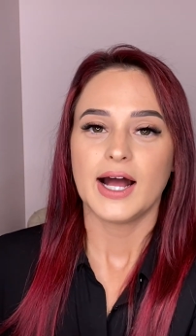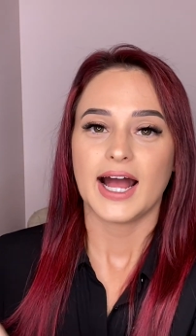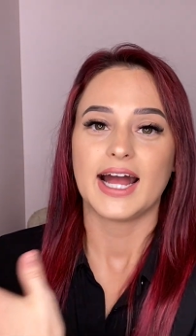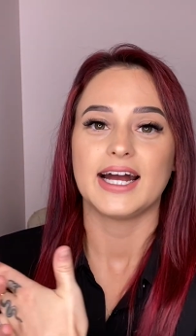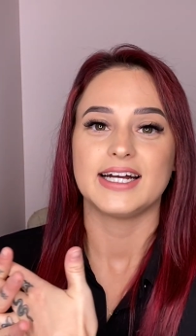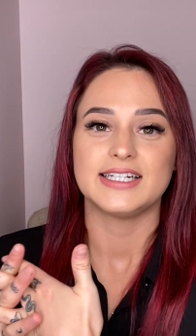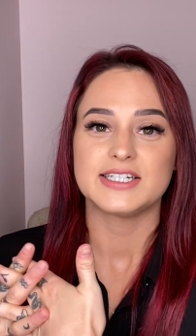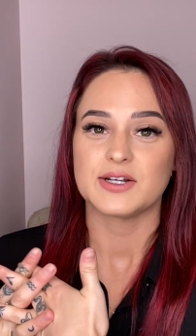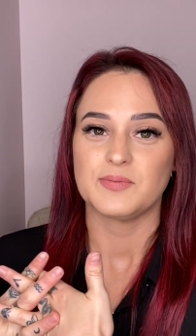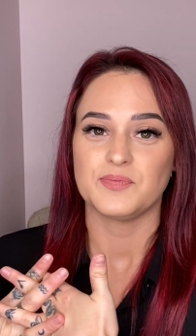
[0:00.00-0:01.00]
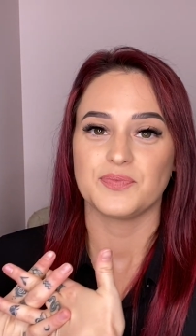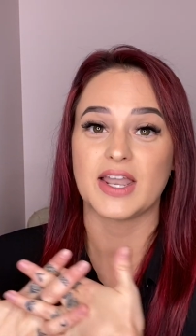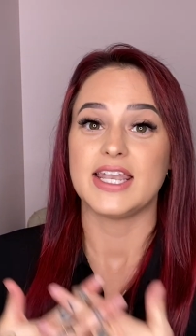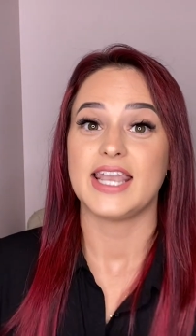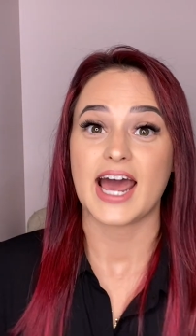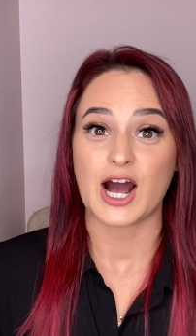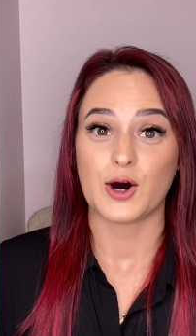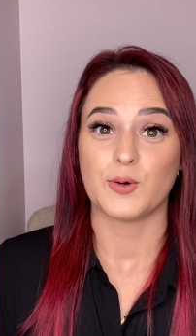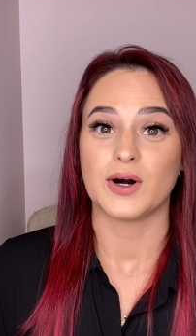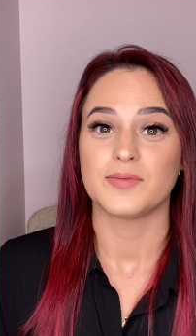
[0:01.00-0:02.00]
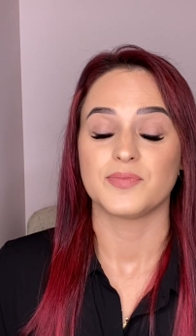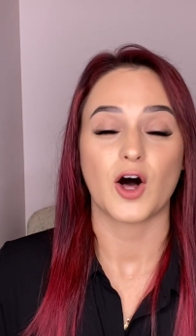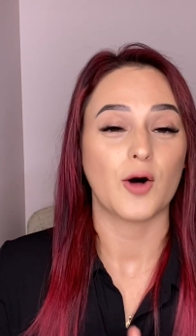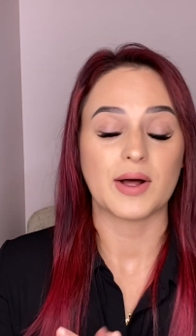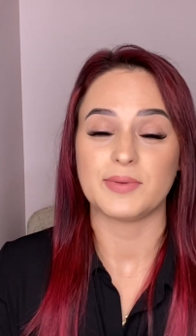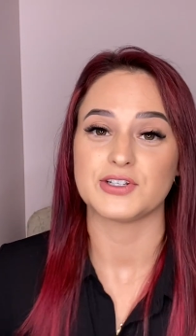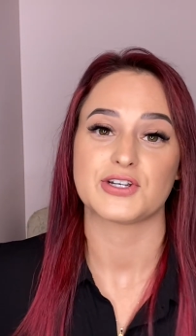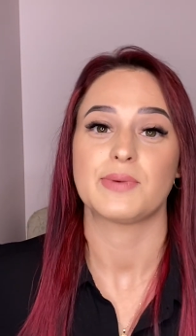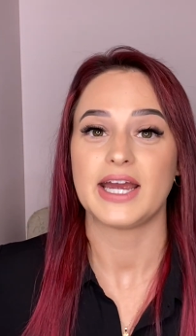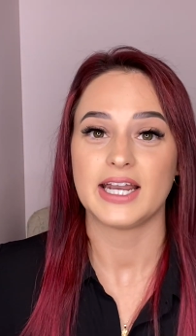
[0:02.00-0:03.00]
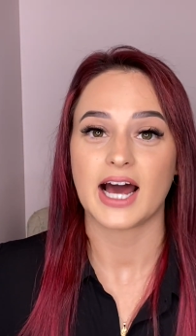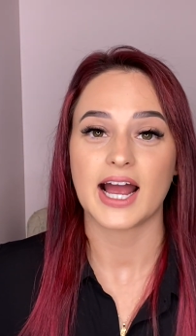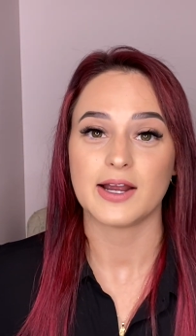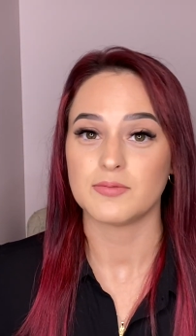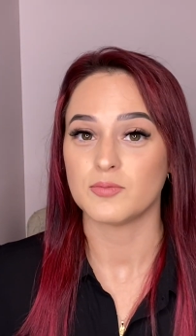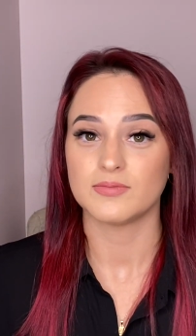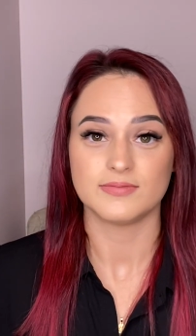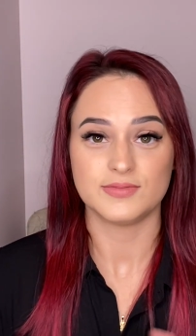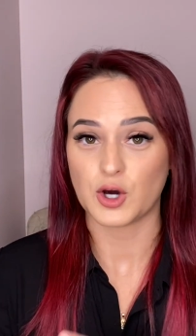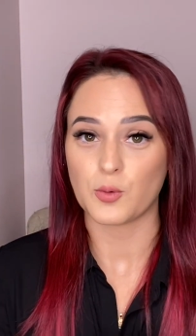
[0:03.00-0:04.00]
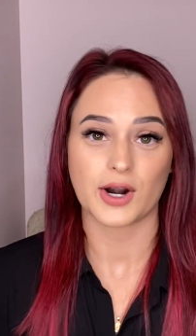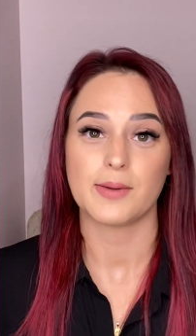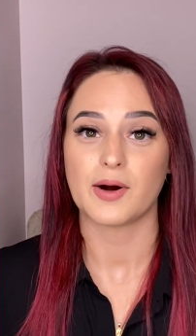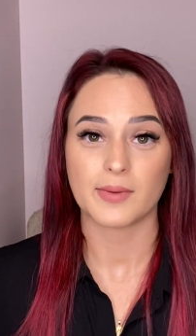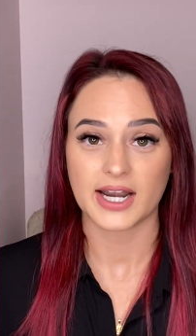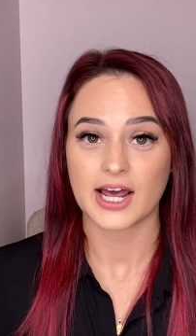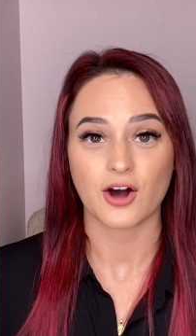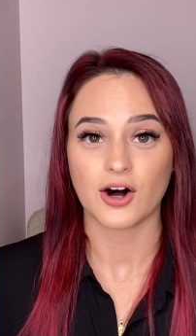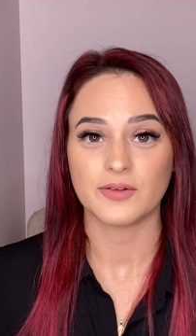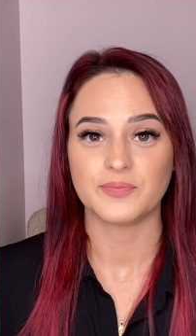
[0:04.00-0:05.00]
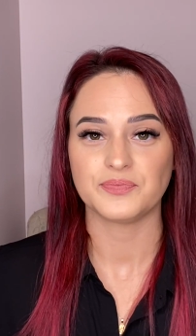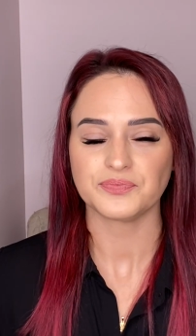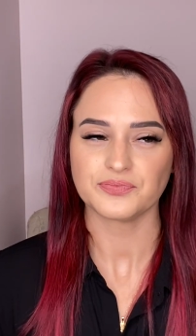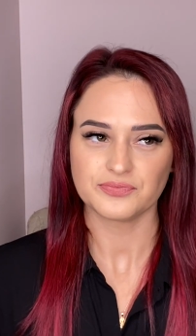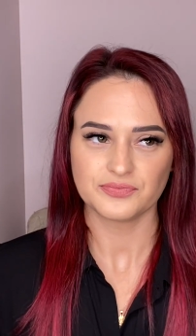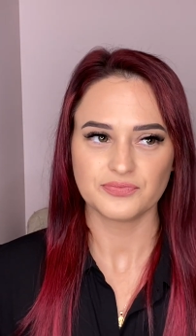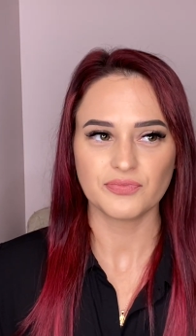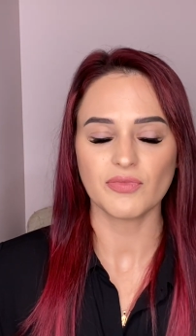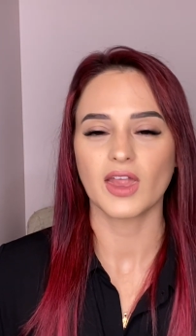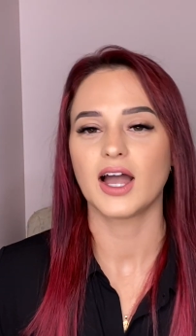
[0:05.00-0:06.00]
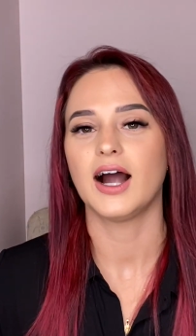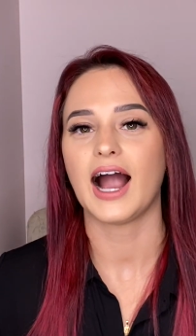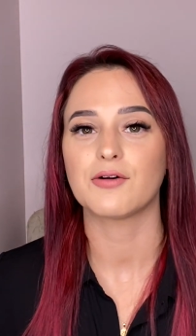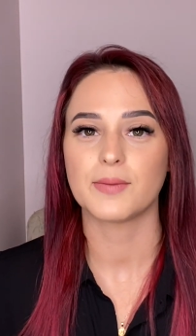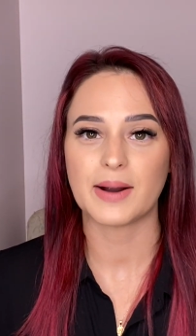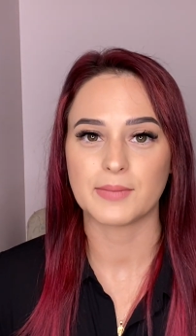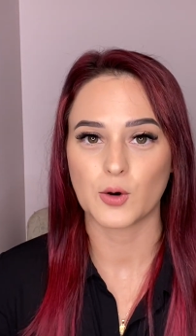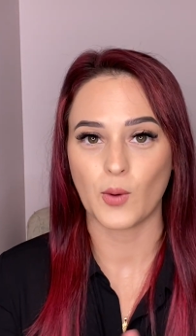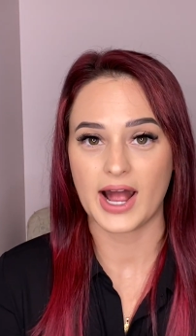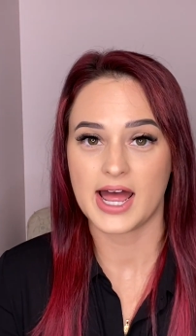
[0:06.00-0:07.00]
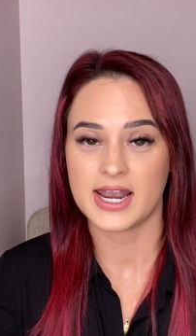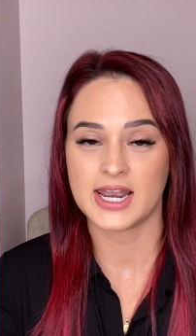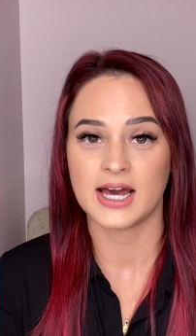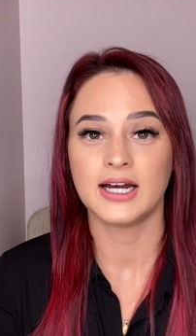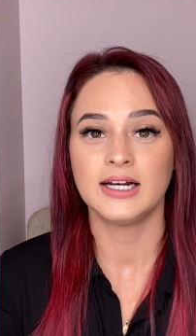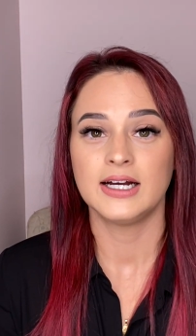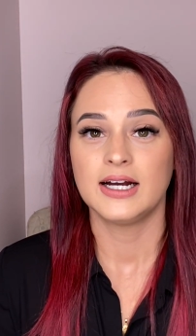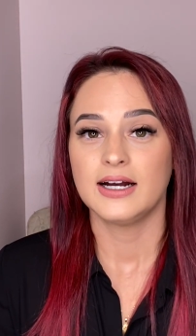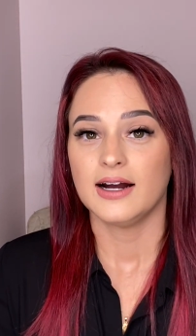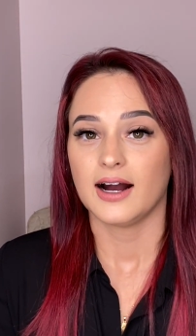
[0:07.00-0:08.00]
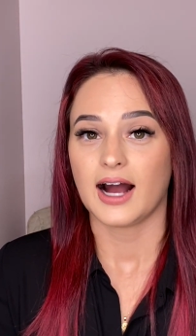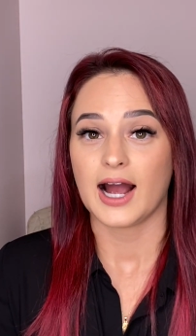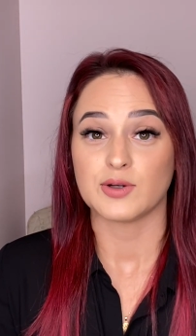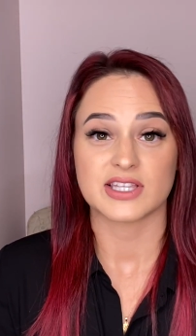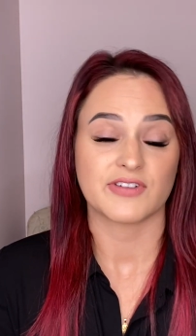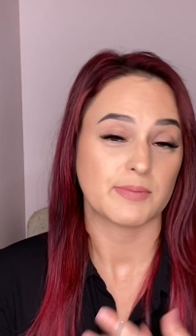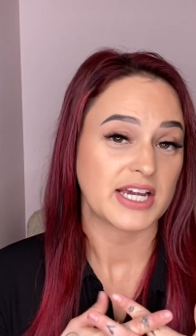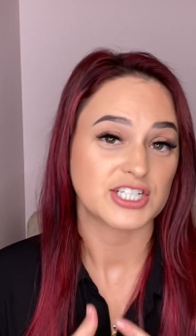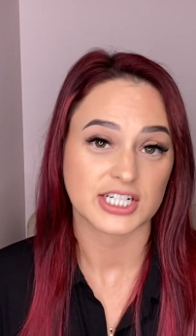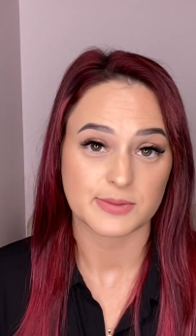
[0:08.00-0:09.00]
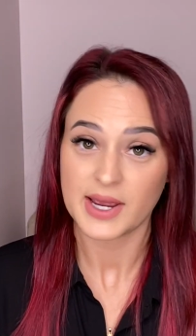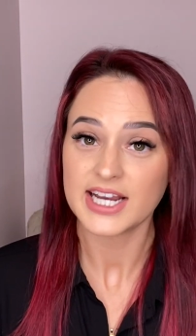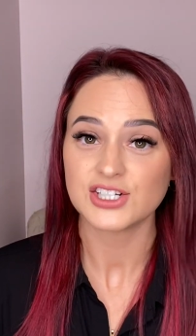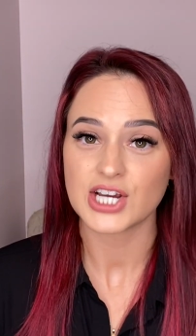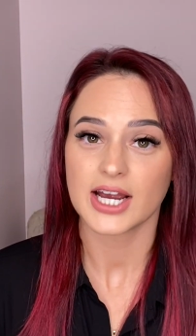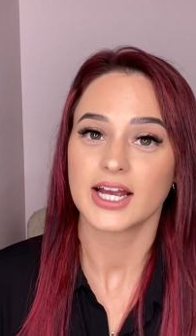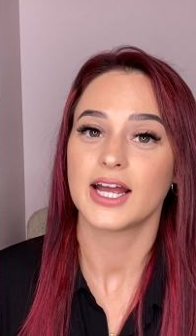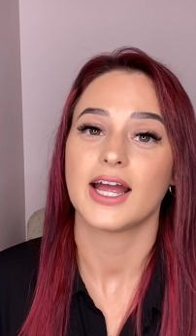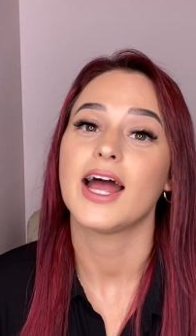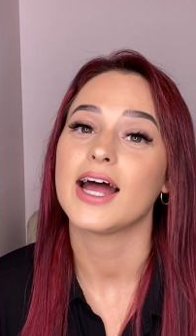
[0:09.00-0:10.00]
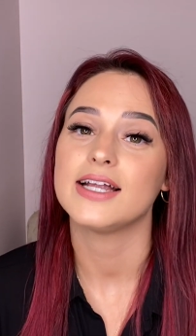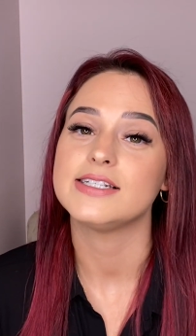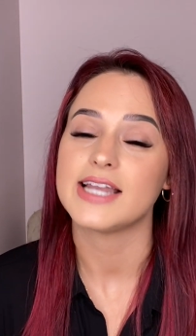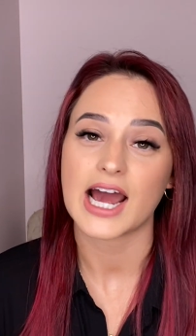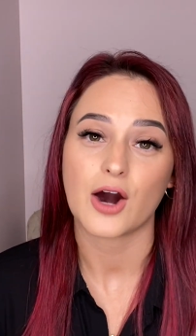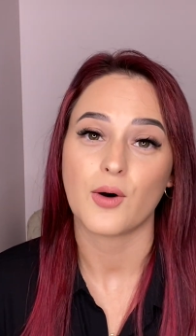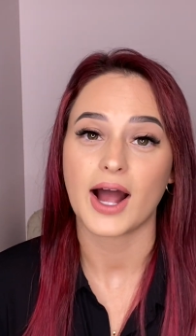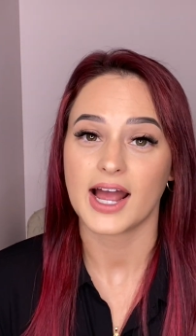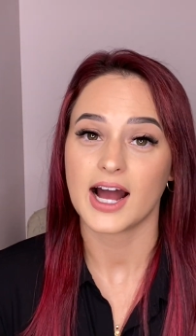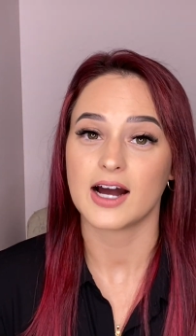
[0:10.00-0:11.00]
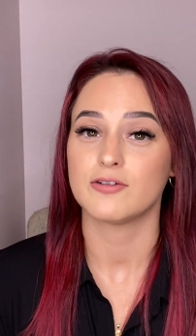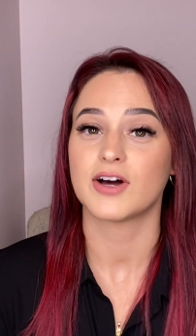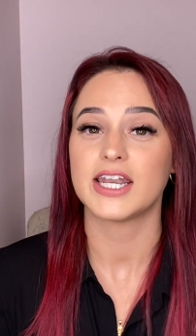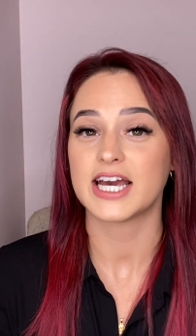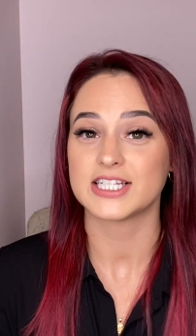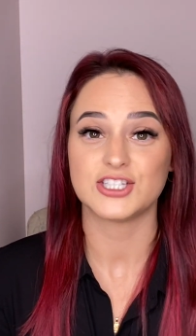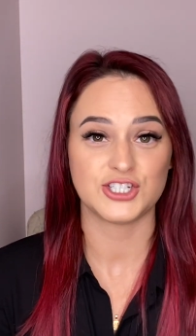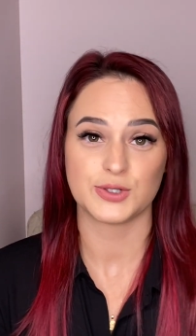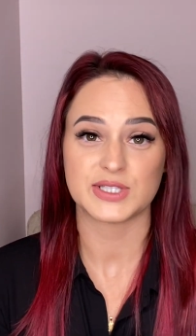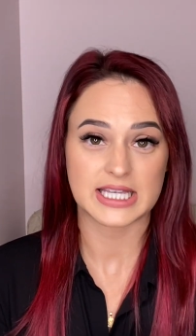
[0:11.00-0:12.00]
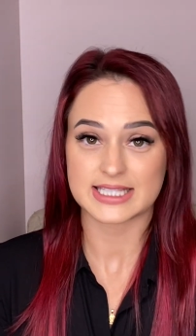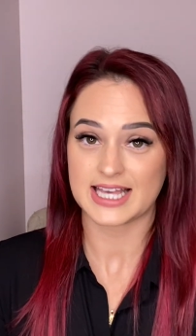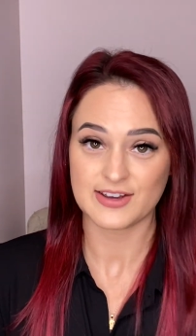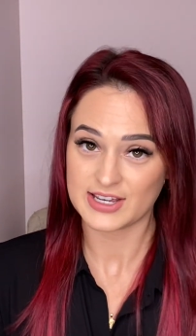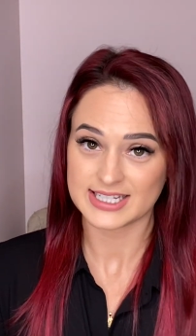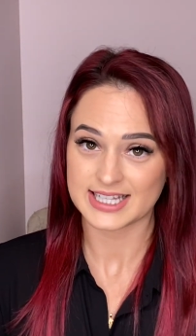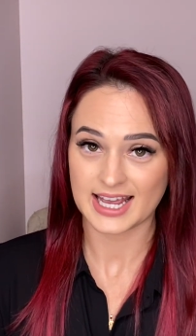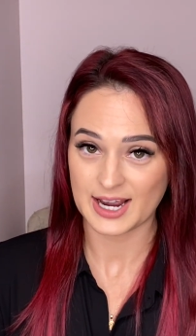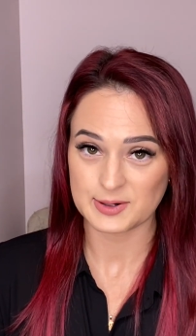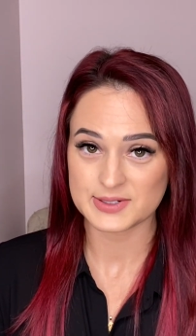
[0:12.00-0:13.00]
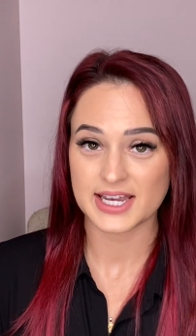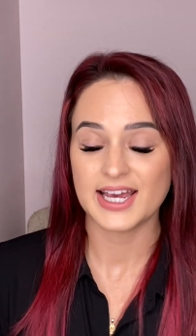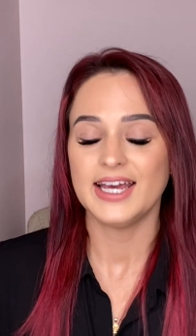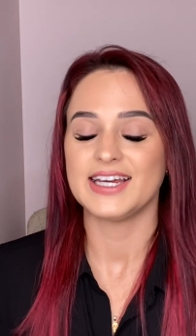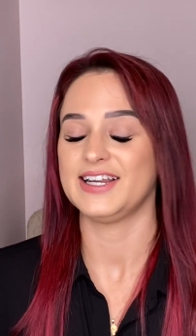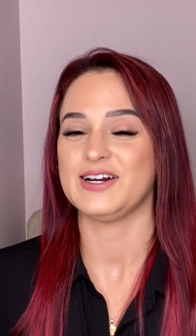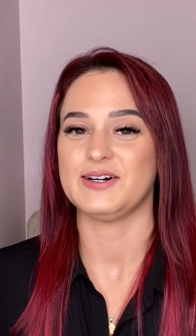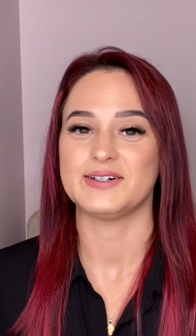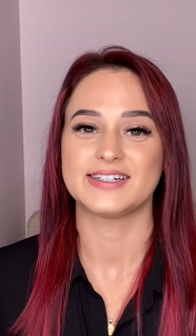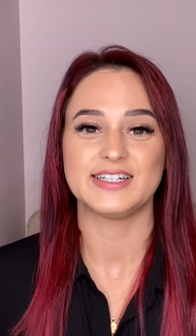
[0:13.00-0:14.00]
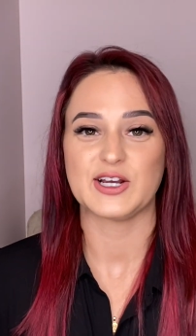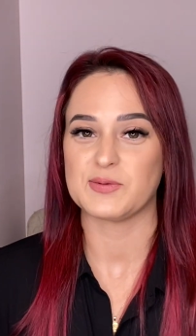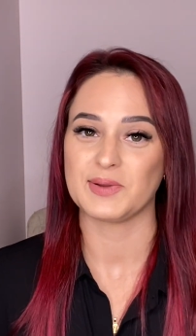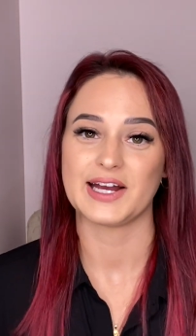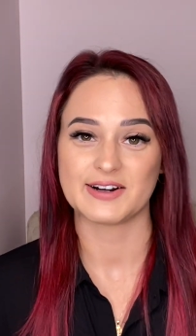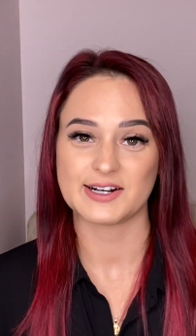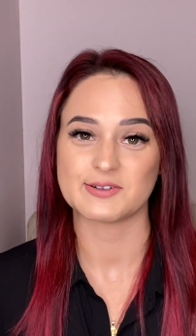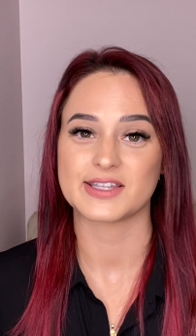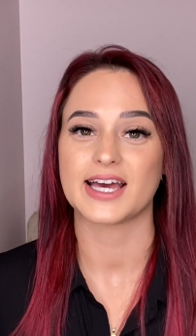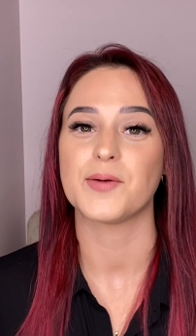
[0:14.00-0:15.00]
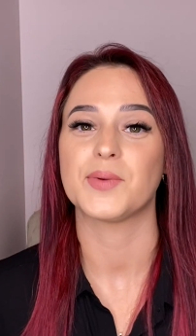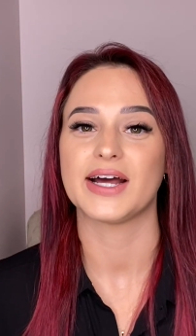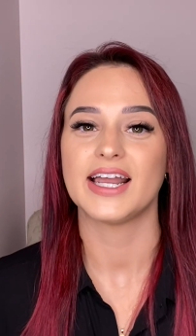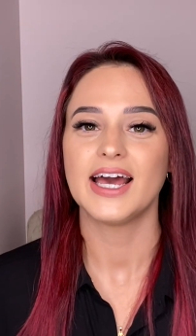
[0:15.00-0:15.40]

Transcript: and now all my bills are paid. I don't worry about money at all. I remember when I was living paycheck to paycheck and now I have a nice juicy savings account. You know, you can play around with it, but